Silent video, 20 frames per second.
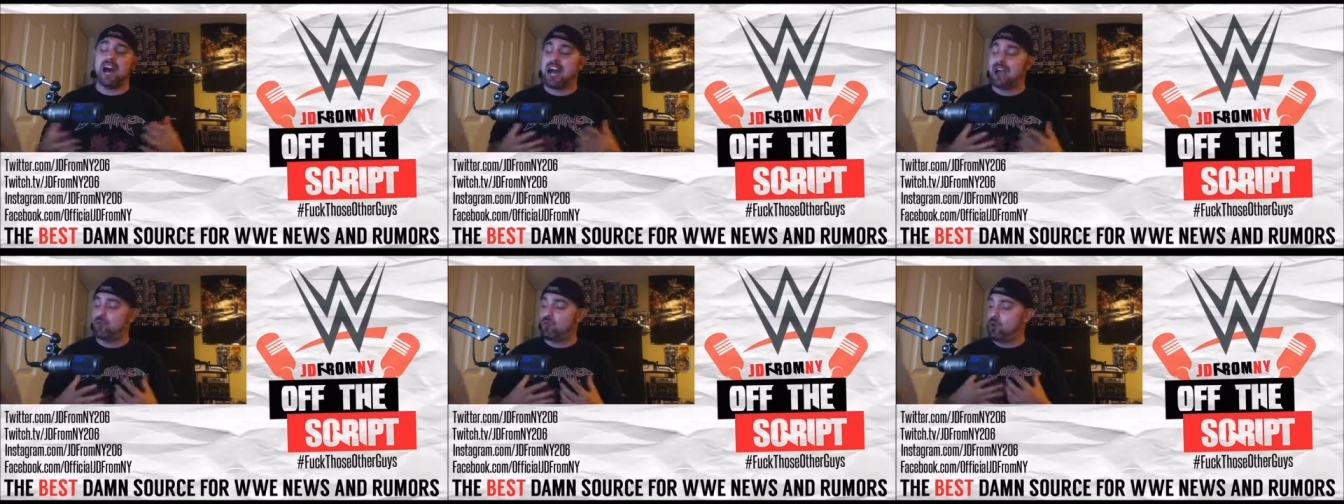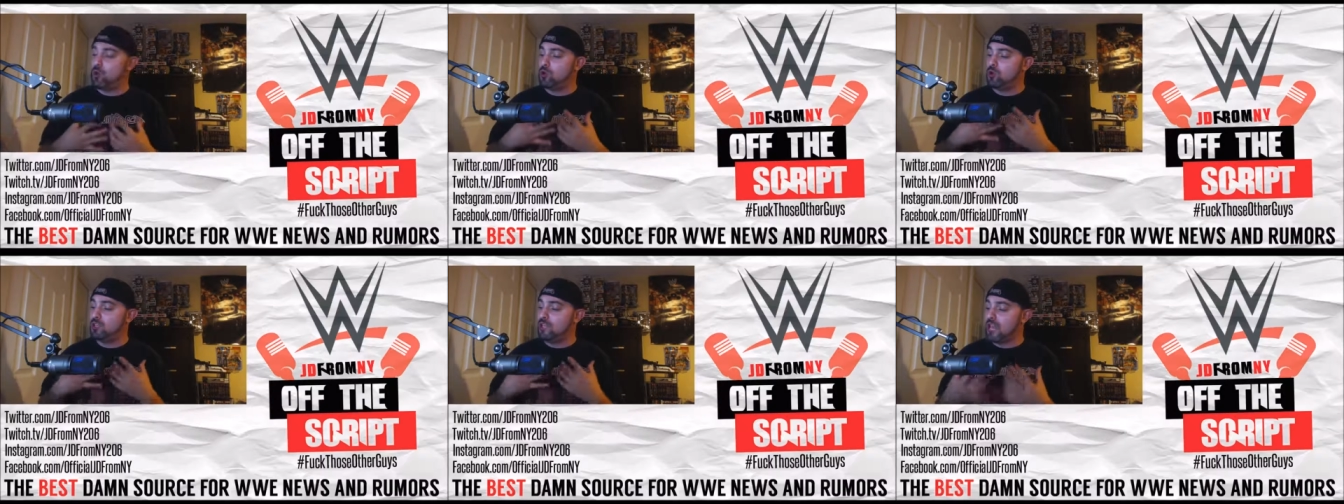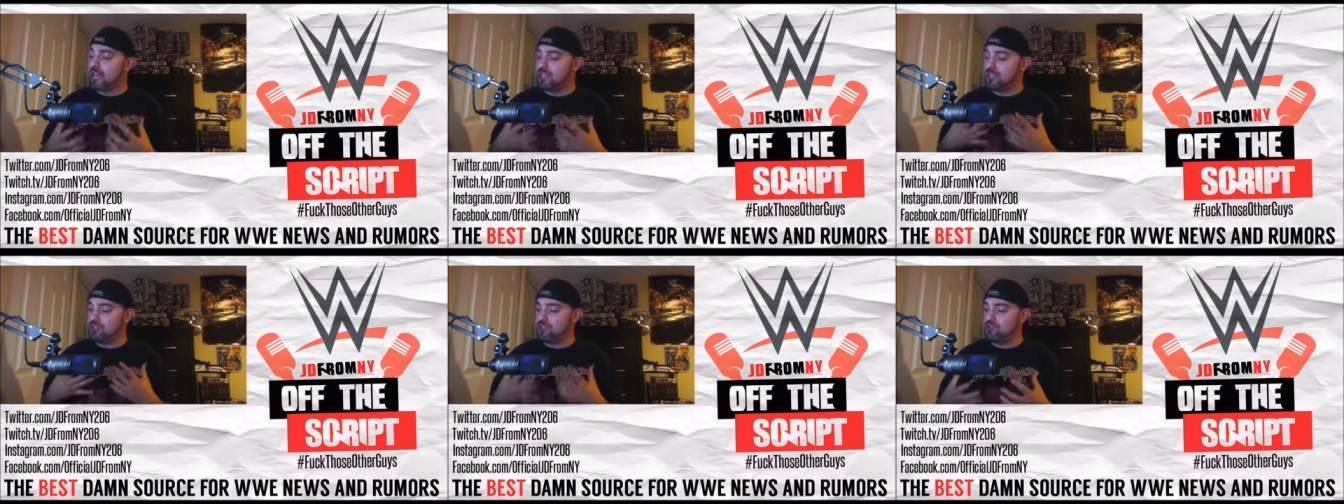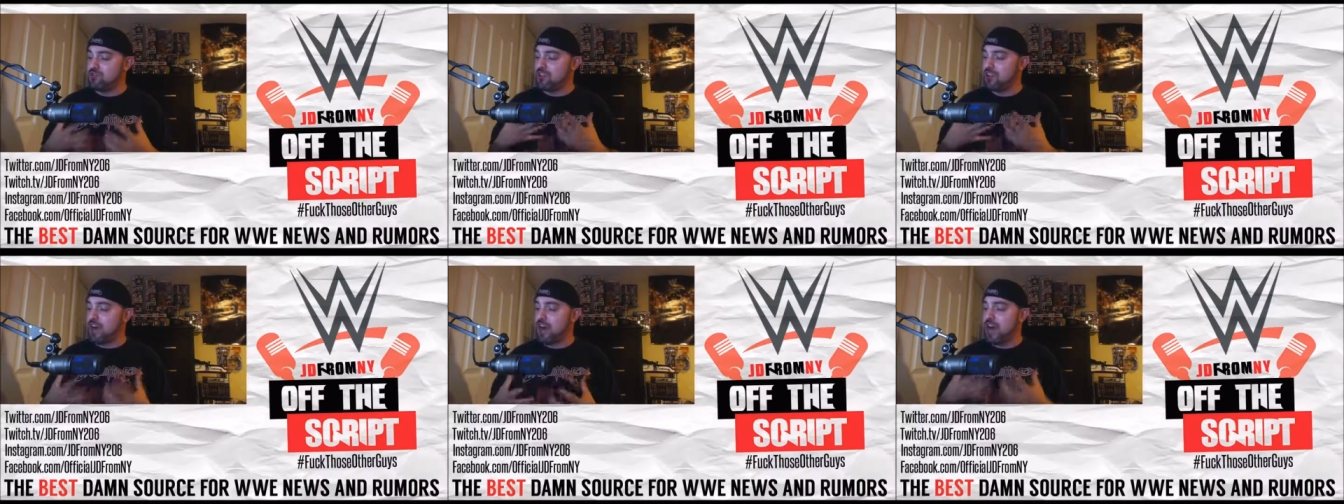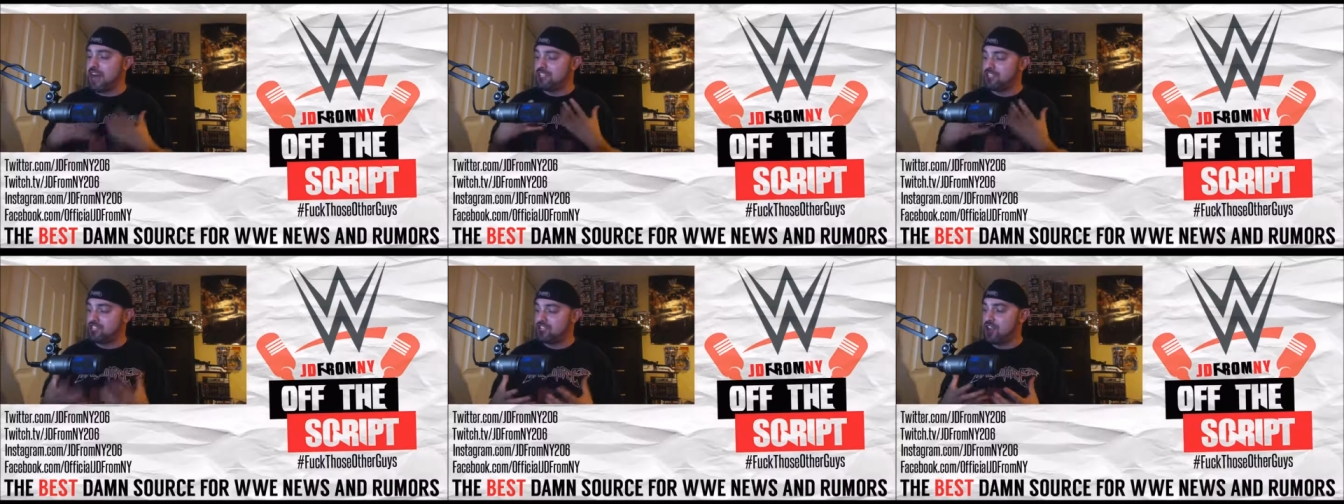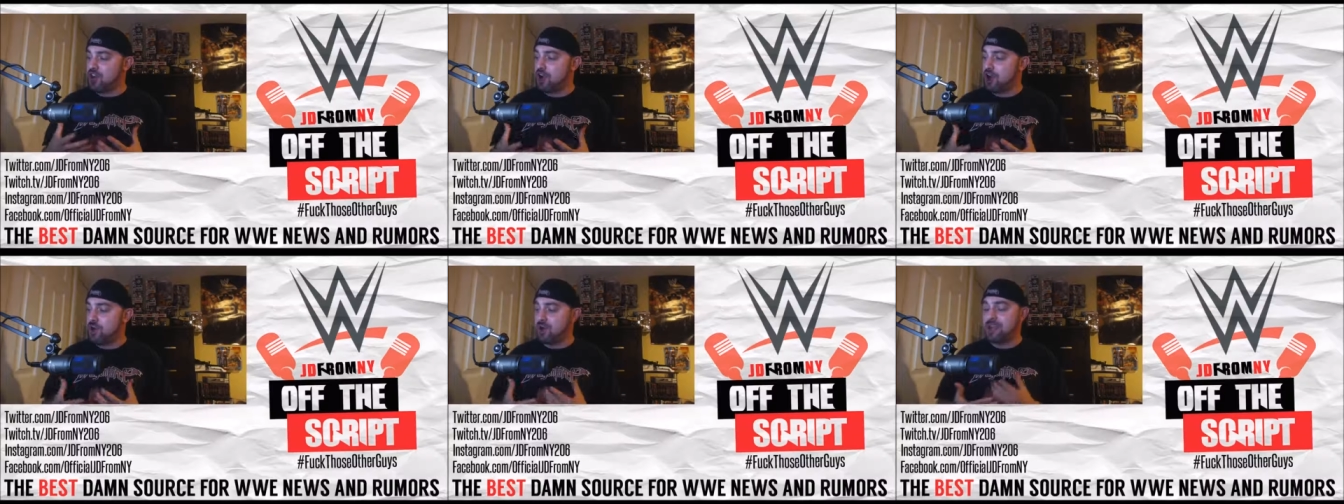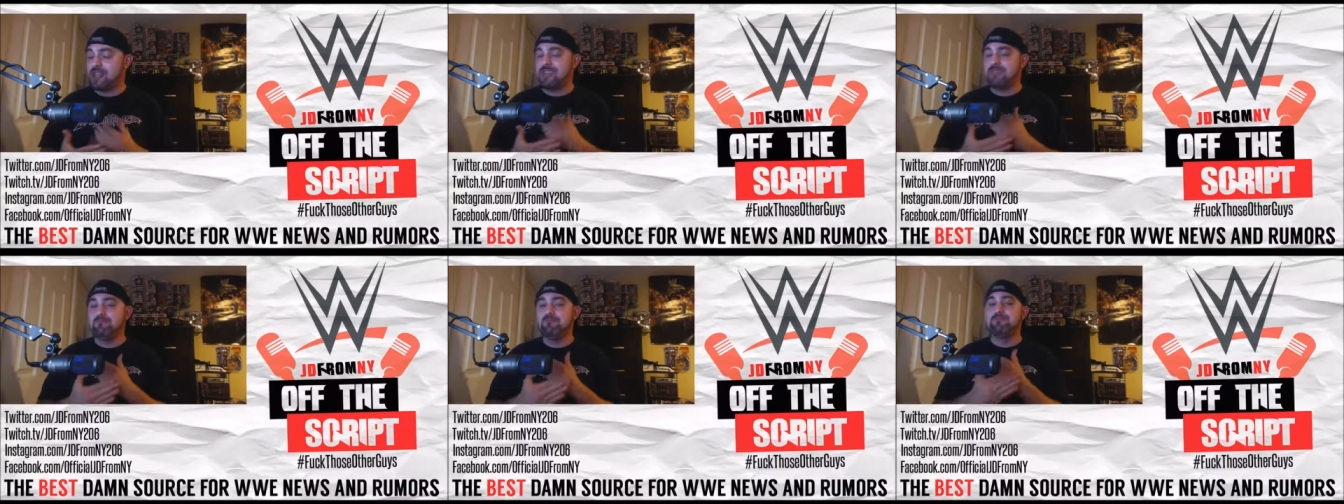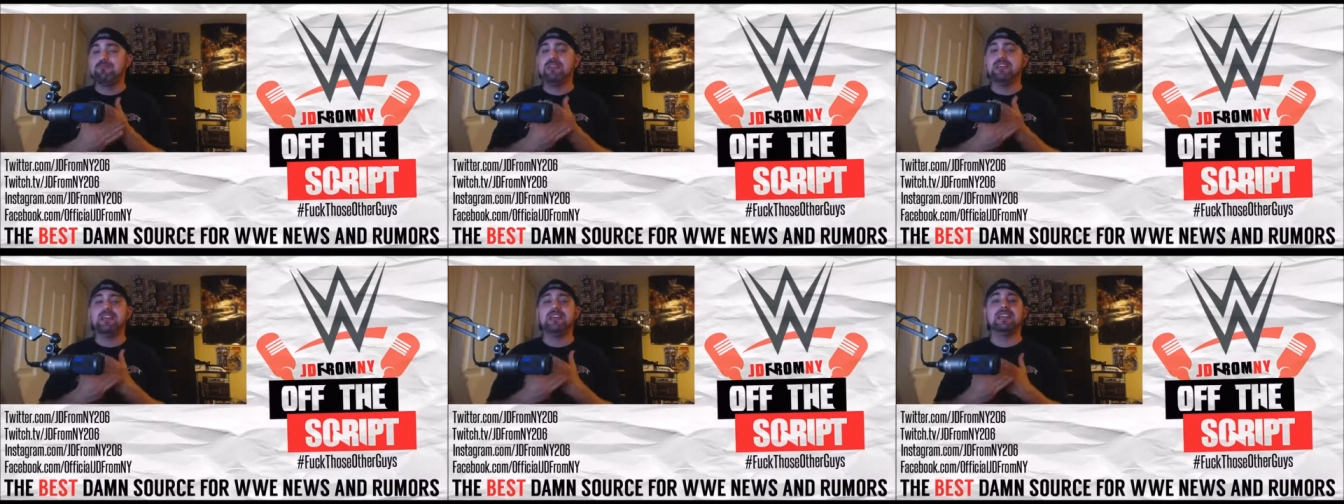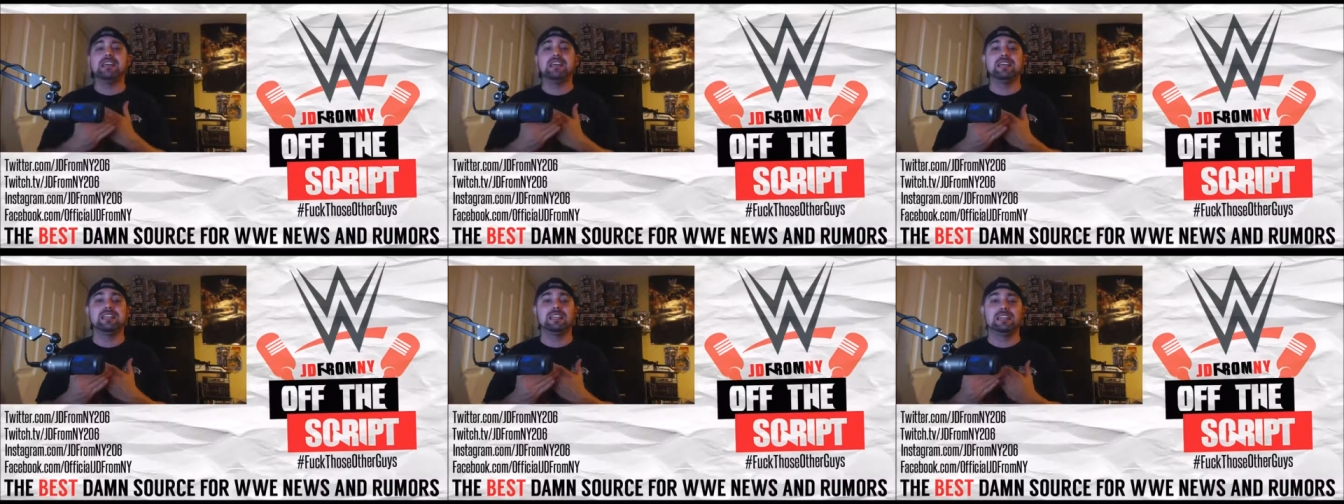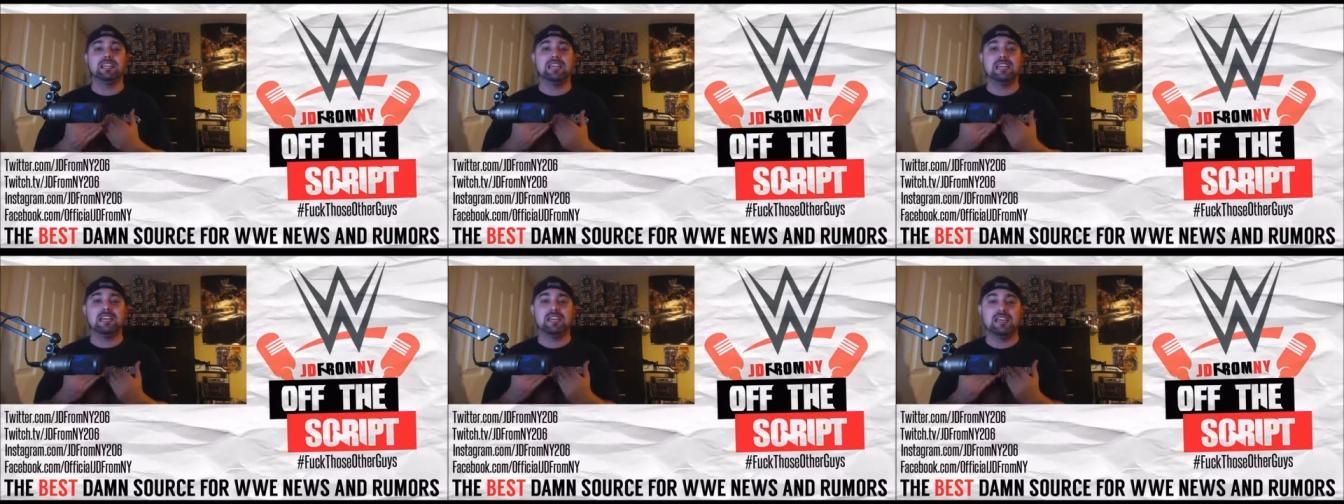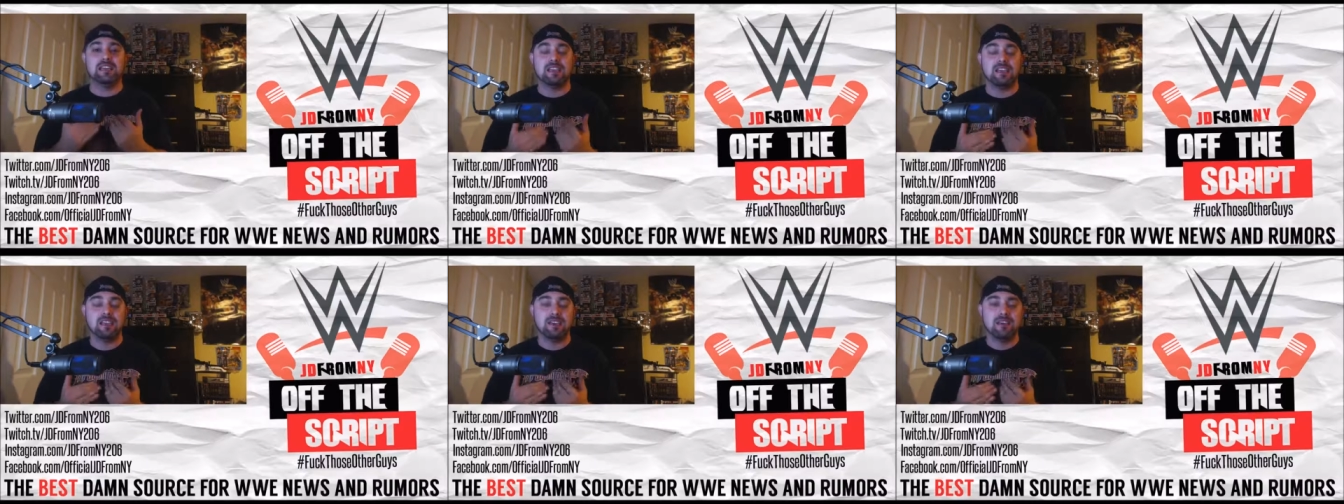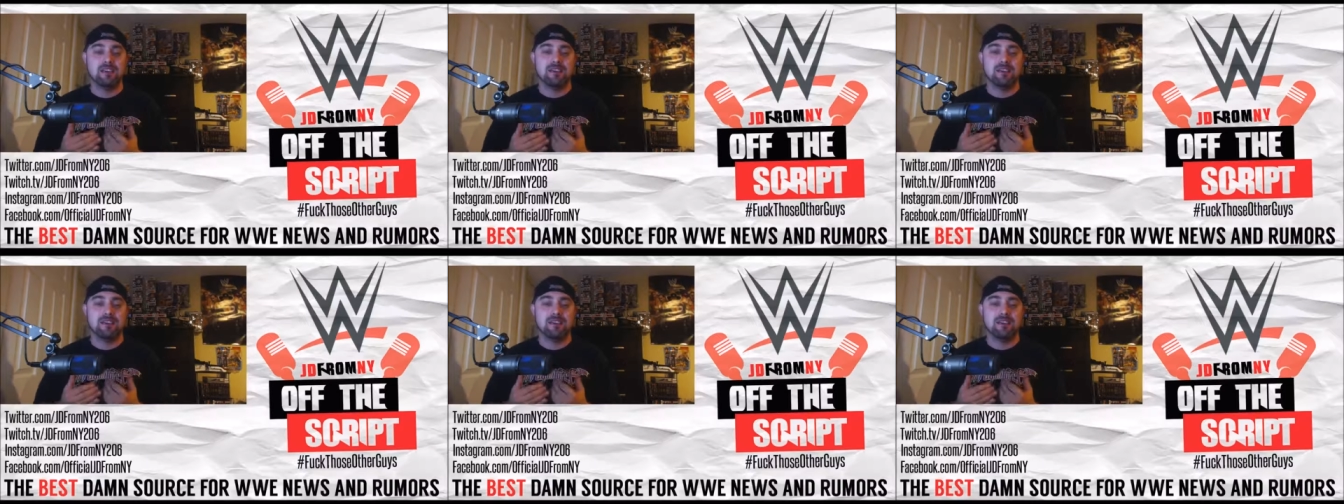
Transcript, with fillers: I will let you guys know immediately